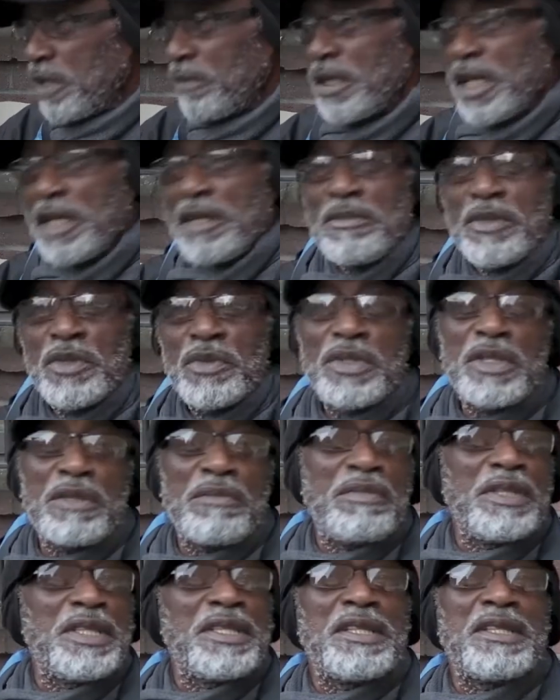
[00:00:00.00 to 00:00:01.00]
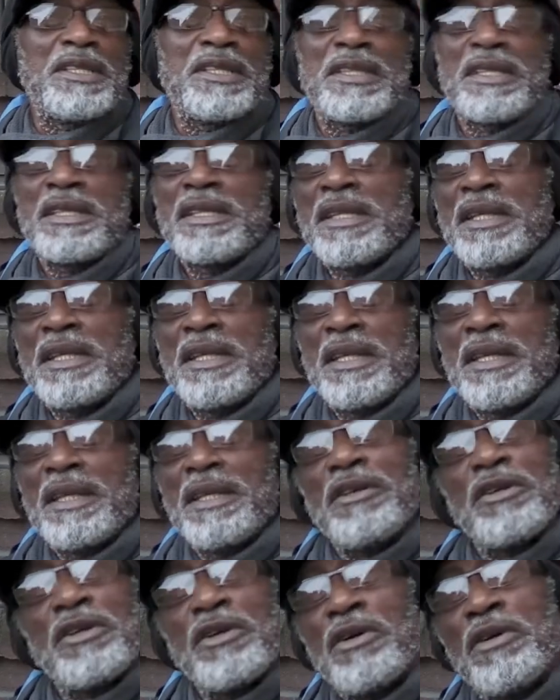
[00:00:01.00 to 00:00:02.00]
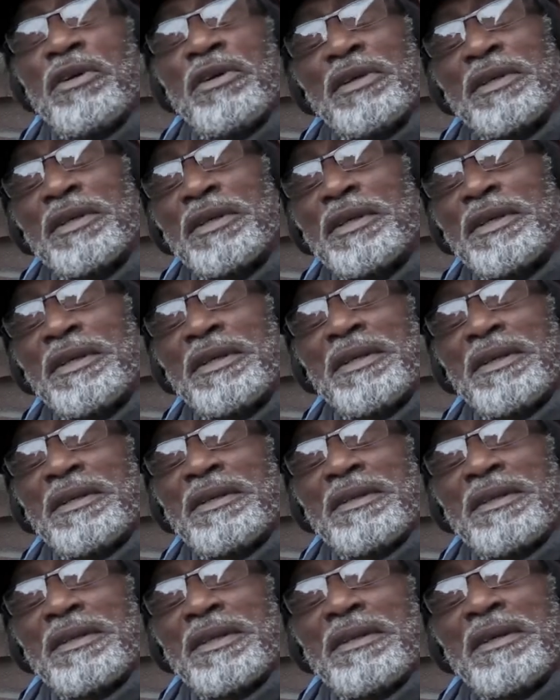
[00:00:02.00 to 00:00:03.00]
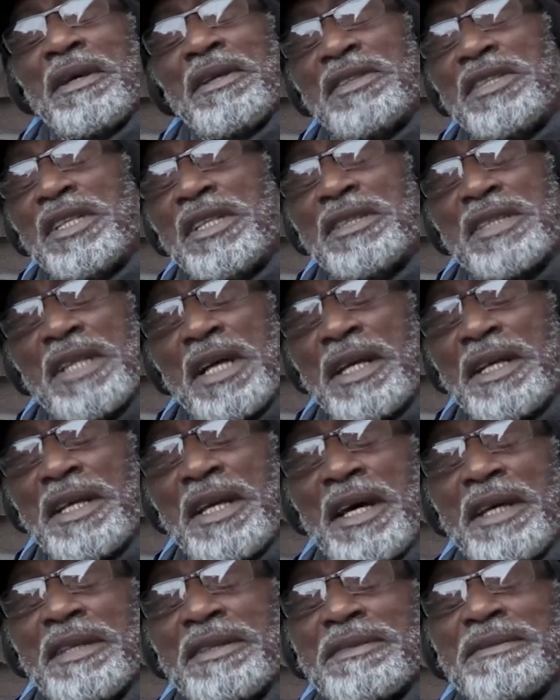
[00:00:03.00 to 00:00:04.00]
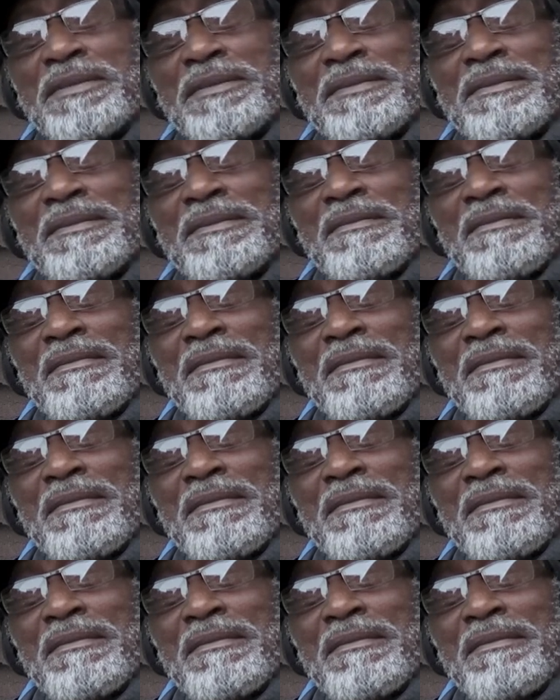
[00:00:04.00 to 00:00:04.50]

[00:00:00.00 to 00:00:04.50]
them in the music business, you know, and things like that. Yeah.